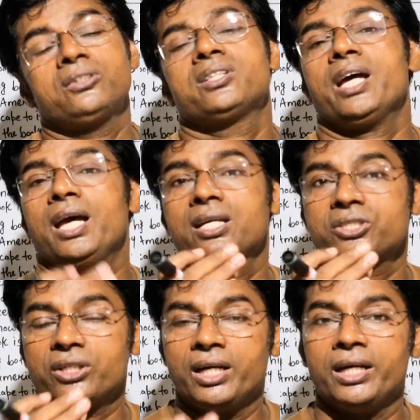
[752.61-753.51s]

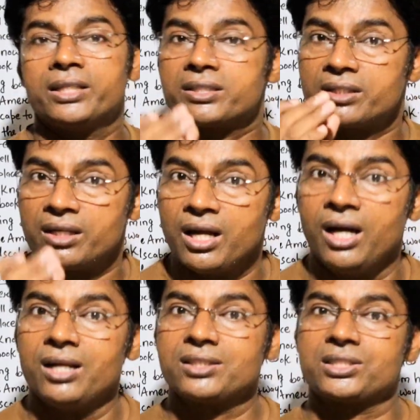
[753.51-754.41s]
that at
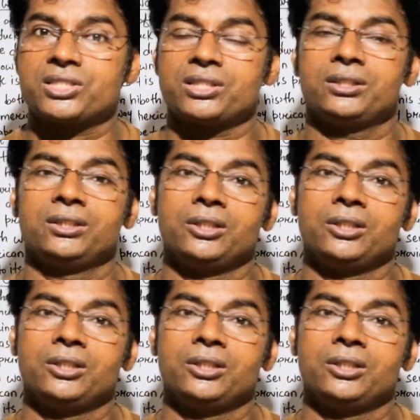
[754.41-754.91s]
last